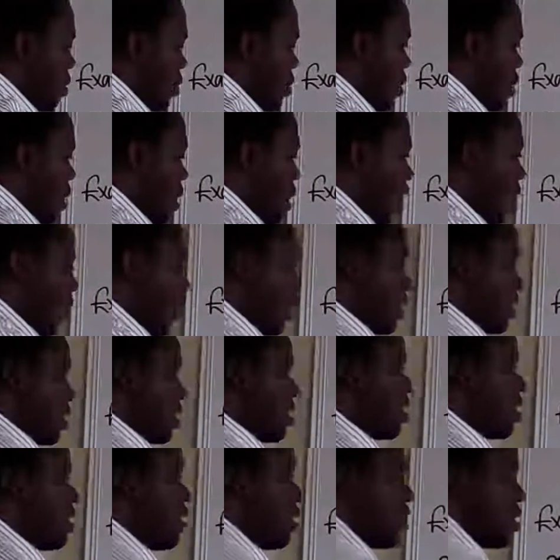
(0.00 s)
and our
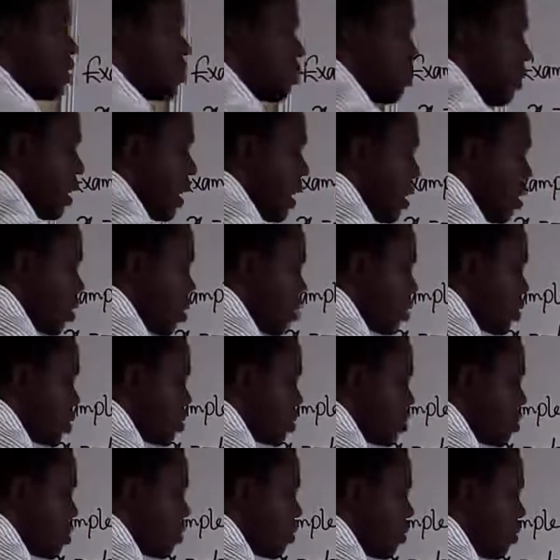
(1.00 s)
c is
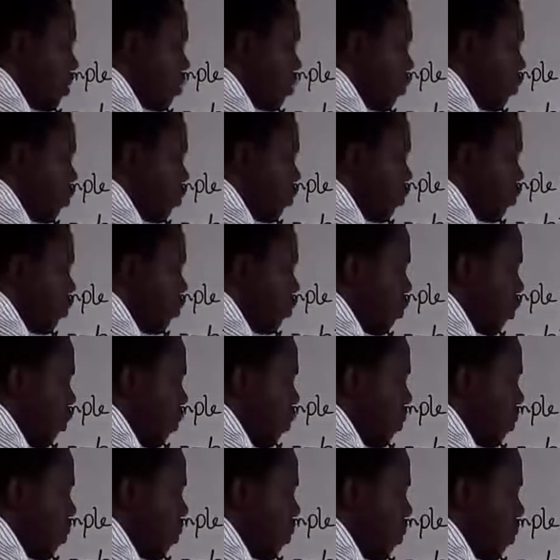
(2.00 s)
minus
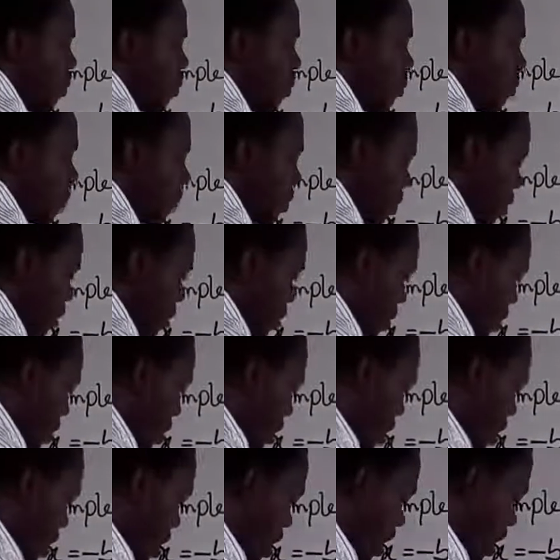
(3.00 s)
4.
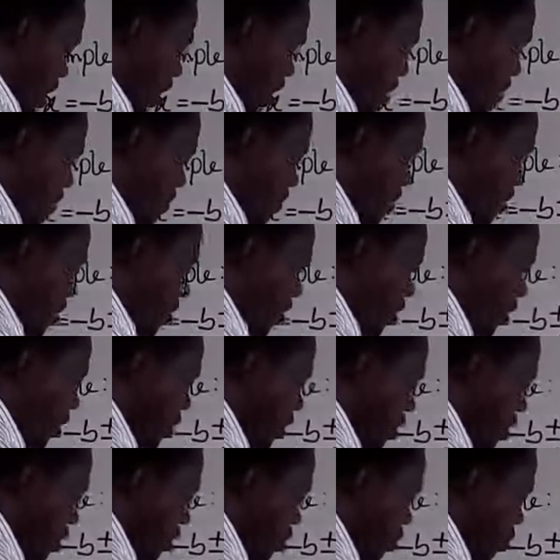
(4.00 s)

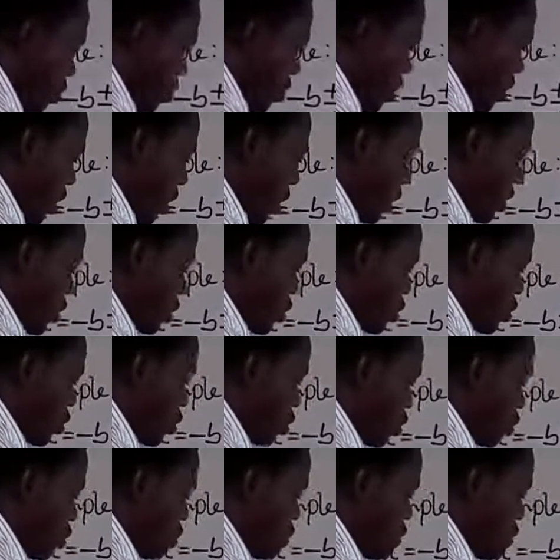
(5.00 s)
Everything over
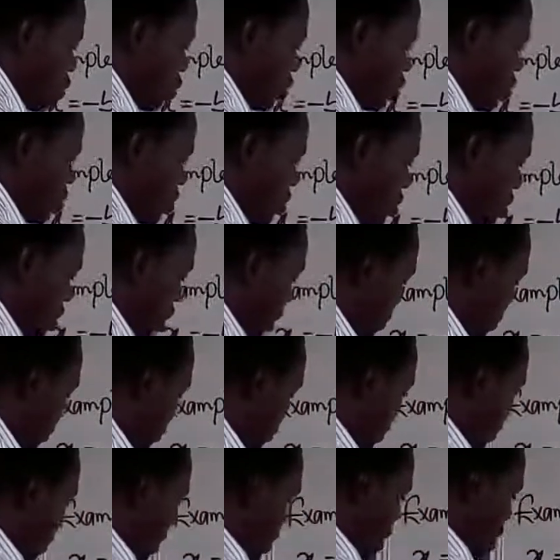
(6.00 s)
2
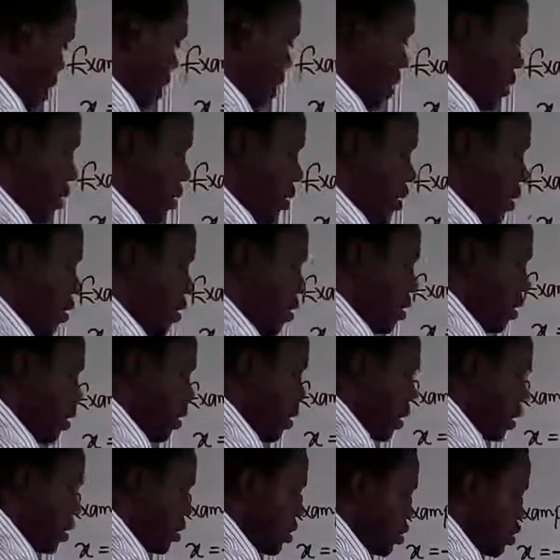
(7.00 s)
times a,
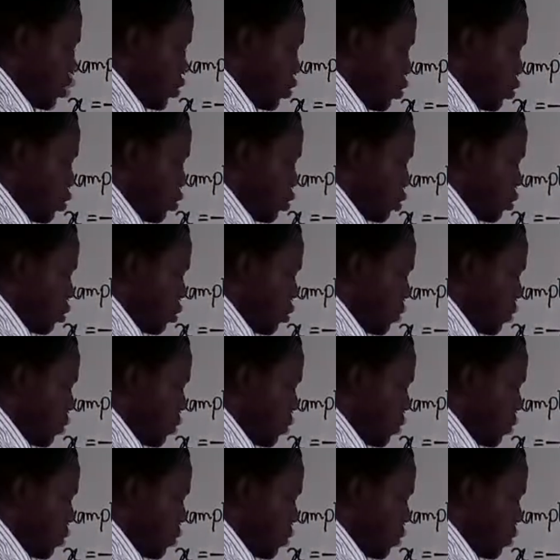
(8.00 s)
that is 2.